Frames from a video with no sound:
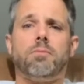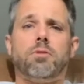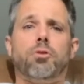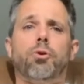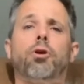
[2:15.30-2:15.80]

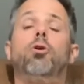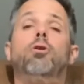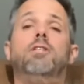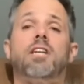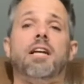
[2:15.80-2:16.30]
to
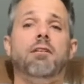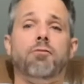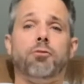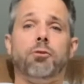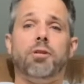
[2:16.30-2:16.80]
encourage any
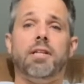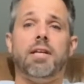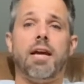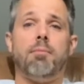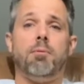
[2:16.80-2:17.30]
fluid in
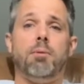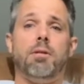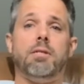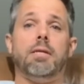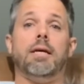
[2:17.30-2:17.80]
the
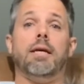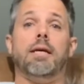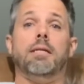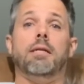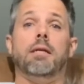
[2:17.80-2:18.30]
abdomen to
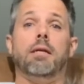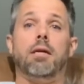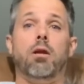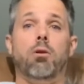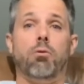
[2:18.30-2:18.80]
head
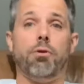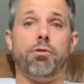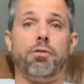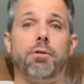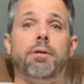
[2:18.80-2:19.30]
north.
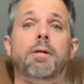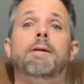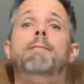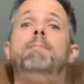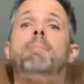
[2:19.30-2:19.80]

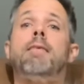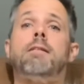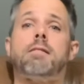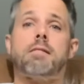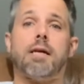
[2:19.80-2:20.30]

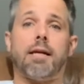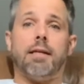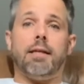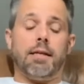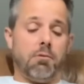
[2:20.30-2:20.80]

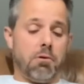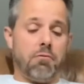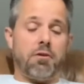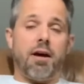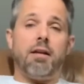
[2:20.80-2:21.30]
Secondly,
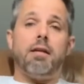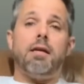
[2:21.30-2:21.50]
we've got